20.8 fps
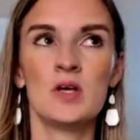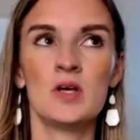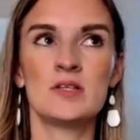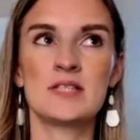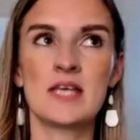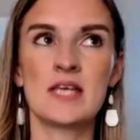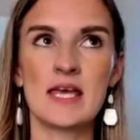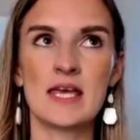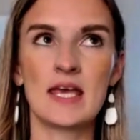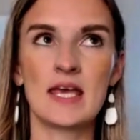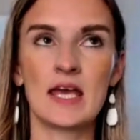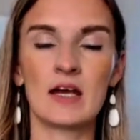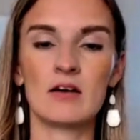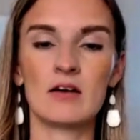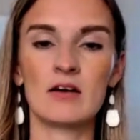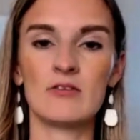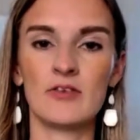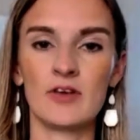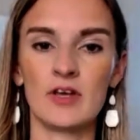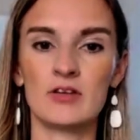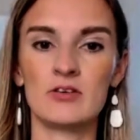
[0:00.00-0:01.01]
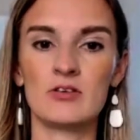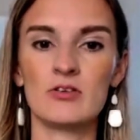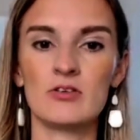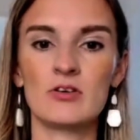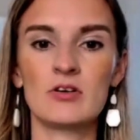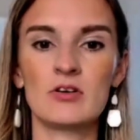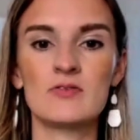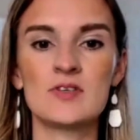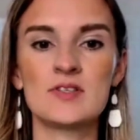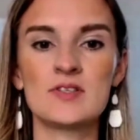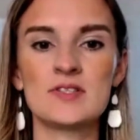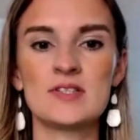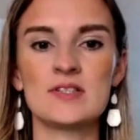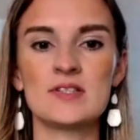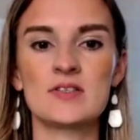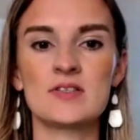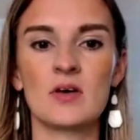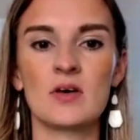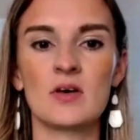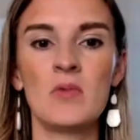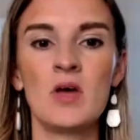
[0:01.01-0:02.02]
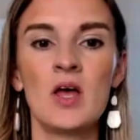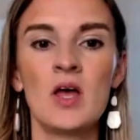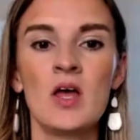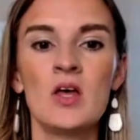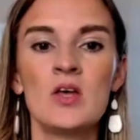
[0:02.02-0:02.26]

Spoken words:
take care of in your nervous system.